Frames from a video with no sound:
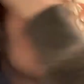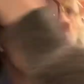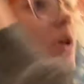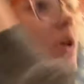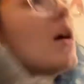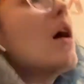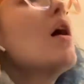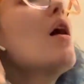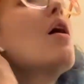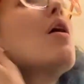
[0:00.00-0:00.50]

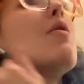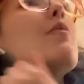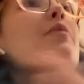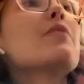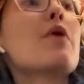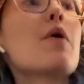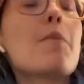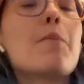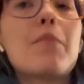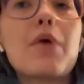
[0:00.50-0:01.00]

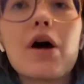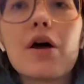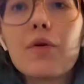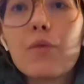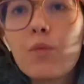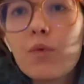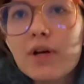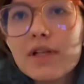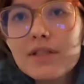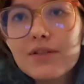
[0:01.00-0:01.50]
But
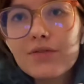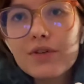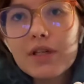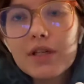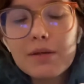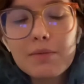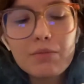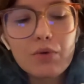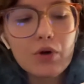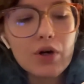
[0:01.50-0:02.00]
what's
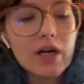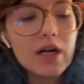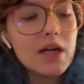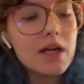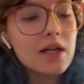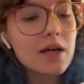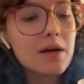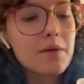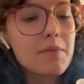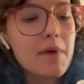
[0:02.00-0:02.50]
really
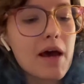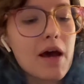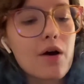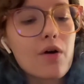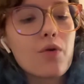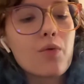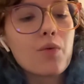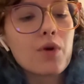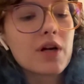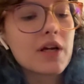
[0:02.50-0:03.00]
important
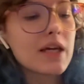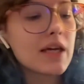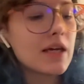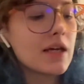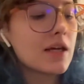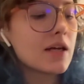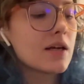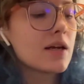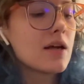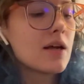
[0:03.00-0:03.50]
about
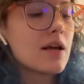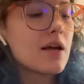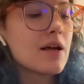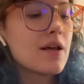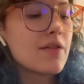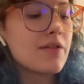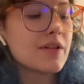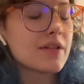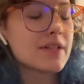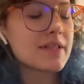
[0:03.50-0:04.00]
working
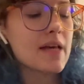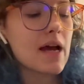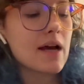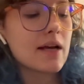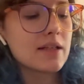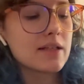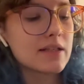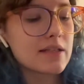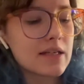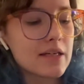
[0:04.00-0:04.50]
the
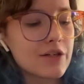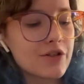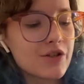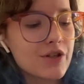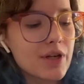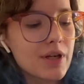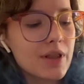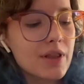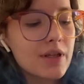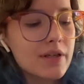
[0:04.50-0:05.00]
satin stitch
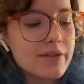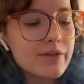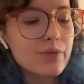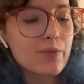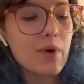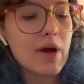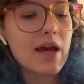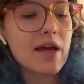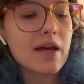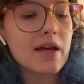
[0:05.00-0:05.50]
in this
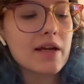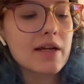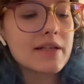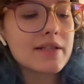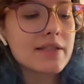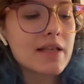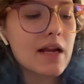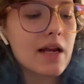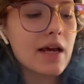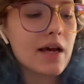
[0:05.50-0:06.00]
way
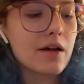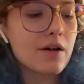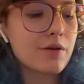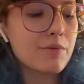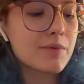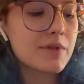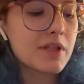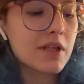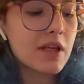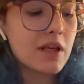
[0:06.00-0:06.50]
is that it
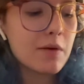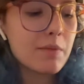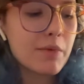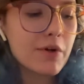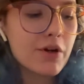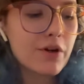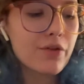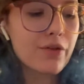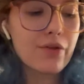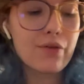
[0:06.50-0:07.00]
helps keep
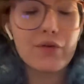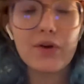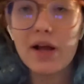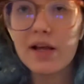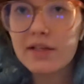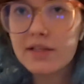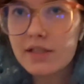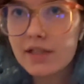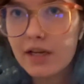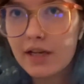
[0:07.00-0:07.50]
your
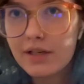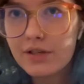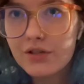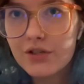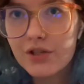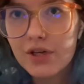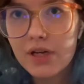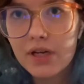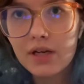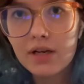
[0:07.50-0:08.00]
thread
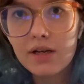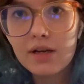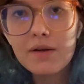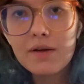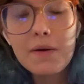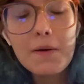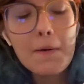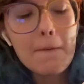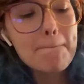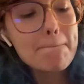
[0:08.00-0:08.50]
tension
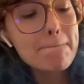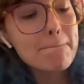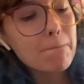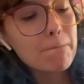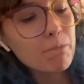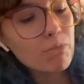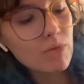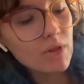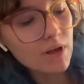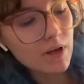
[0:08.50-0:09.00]

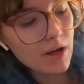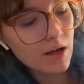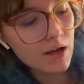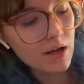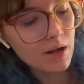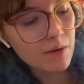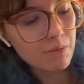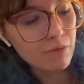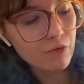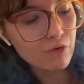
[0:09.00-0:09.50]

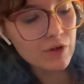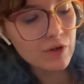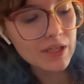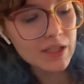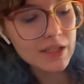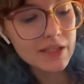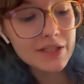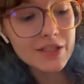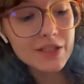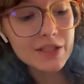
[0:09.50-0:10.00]

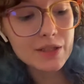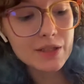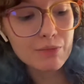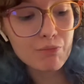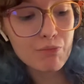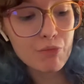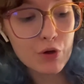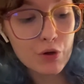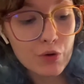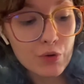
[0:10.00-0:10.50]
really
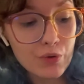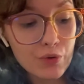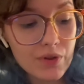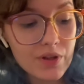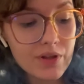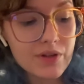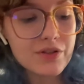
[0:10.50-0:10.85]
smooth.